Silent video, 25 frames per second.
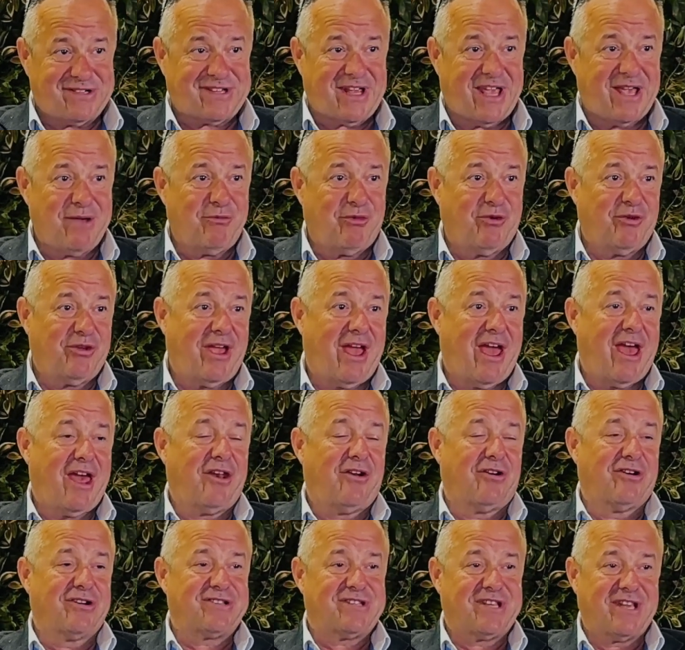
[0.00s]
table yet
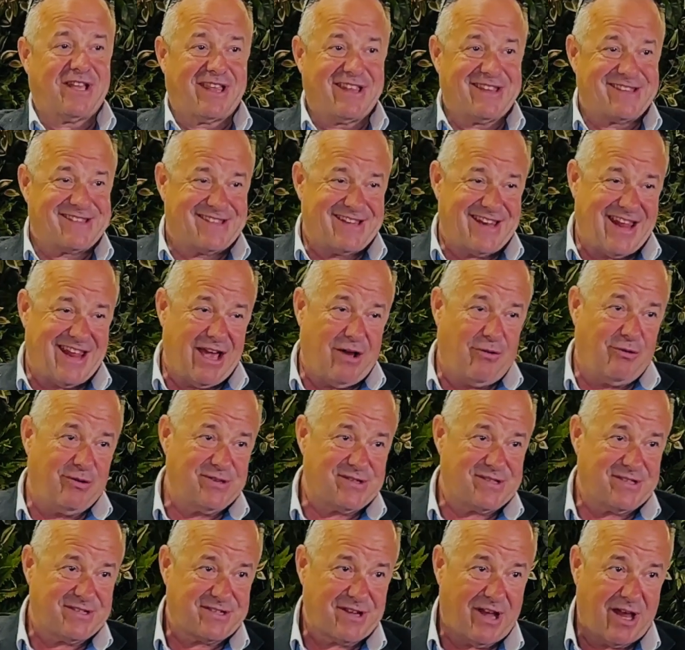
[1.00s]
or tickets, now
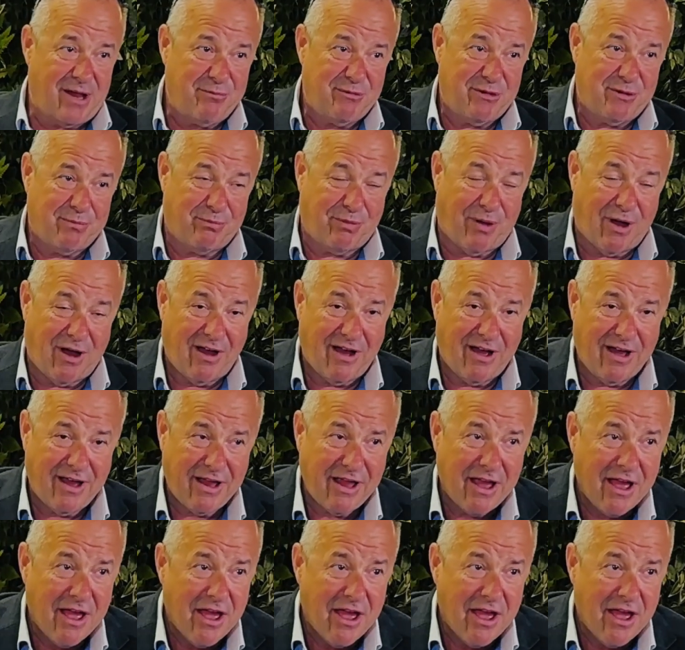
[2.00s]
is the time to buy.